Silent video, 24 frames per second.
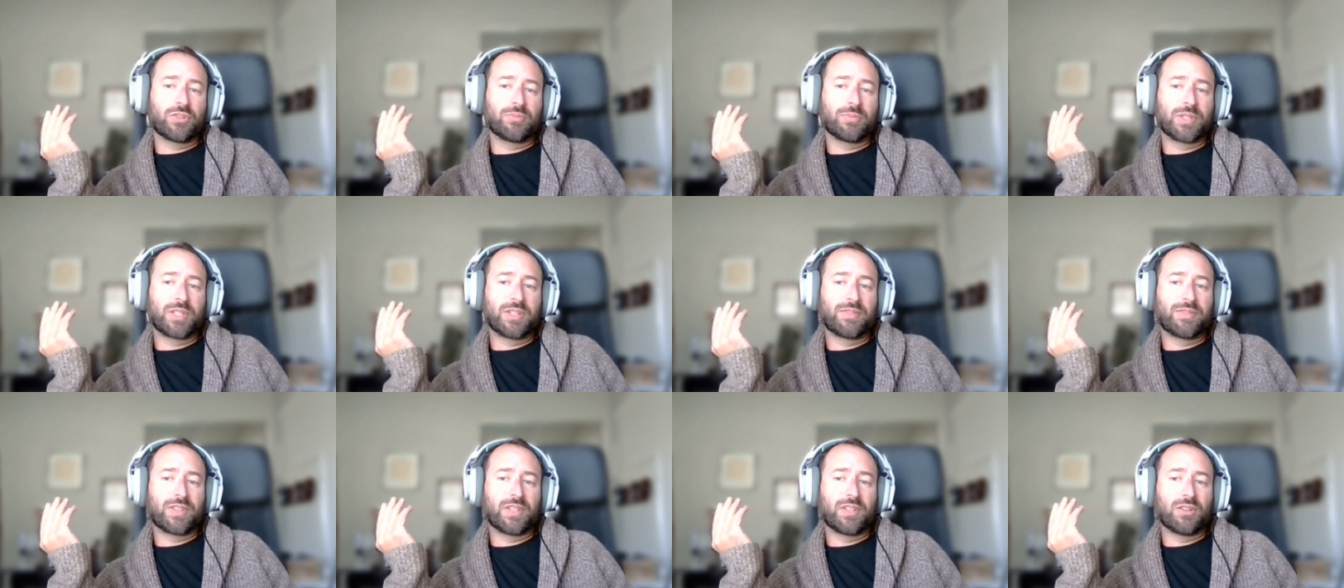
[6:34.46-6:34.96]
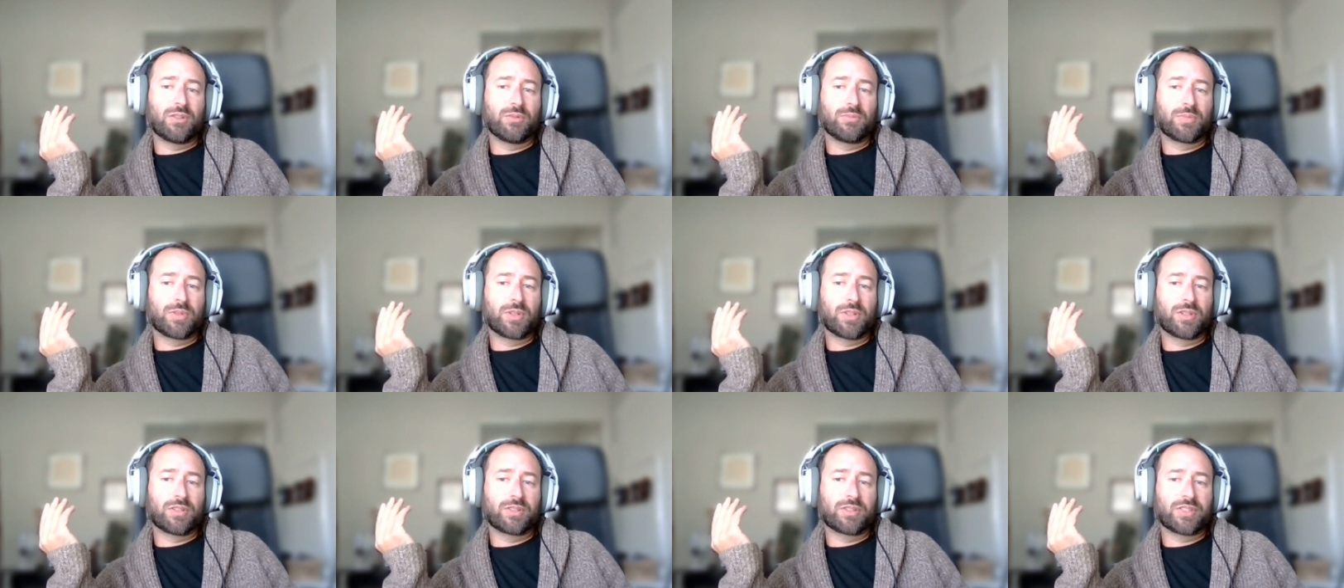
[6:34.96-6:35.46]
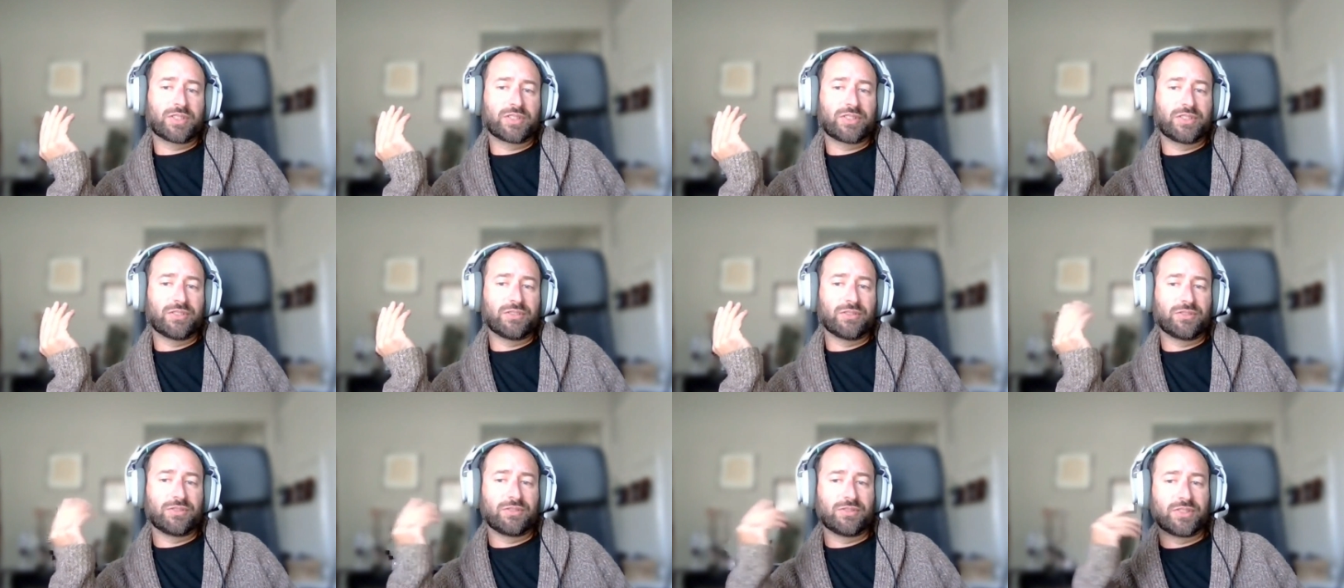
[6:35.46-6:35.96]
but if they don't purchase,
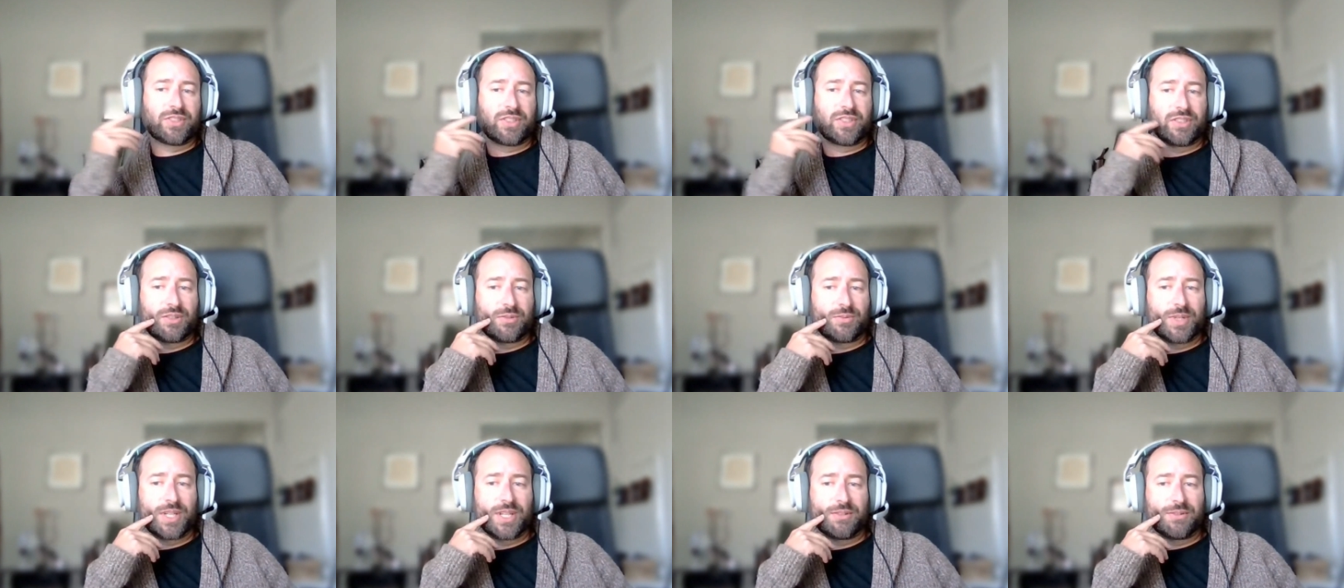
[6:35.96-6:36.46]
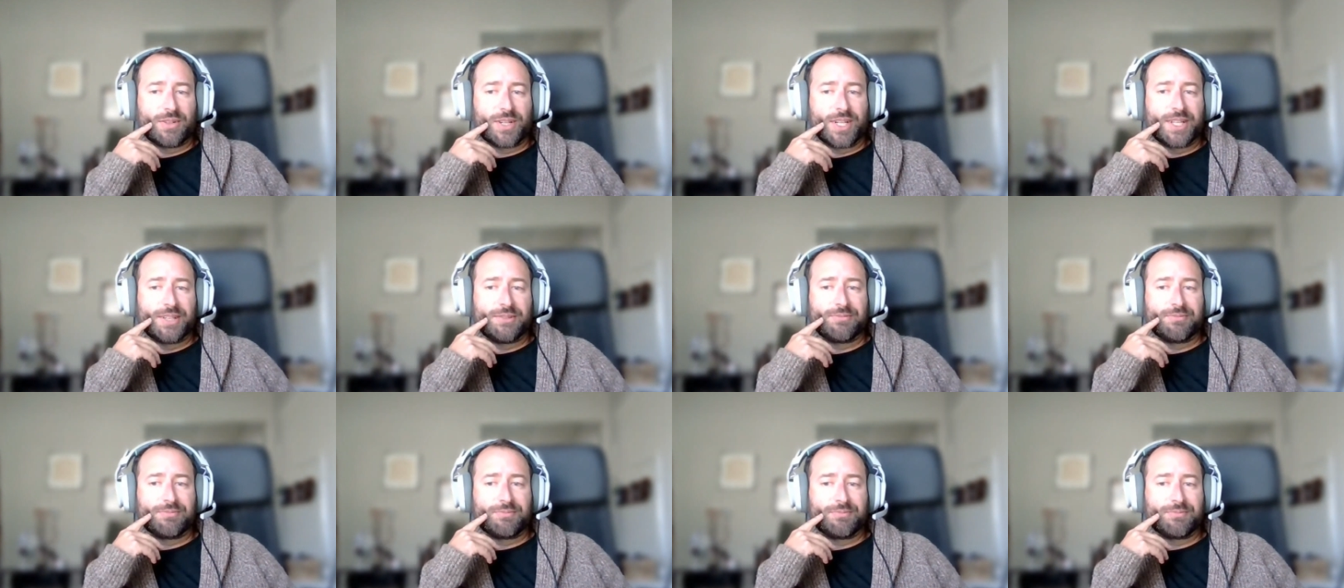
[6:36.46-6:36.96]
you lose either way, right?